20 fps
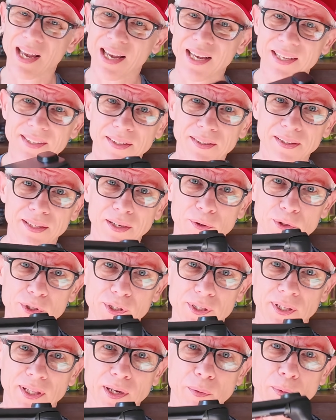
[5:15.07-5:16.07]
It's a little
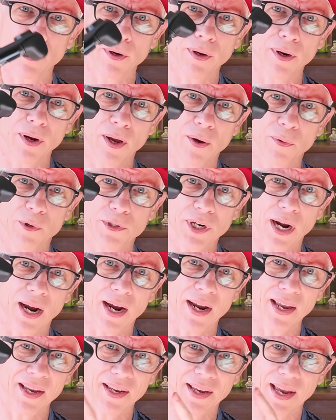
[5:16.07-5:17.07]
slimmer, which
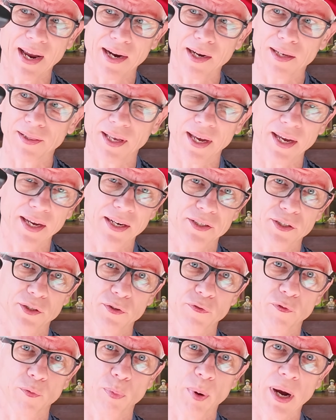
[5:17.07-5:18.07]
I kind of like
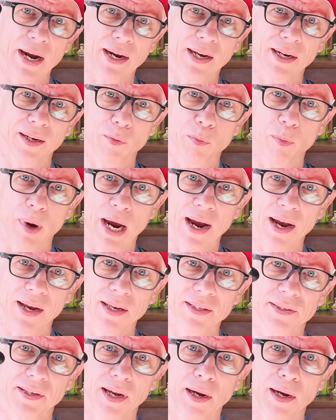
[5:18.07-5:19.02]
just for packing in bags.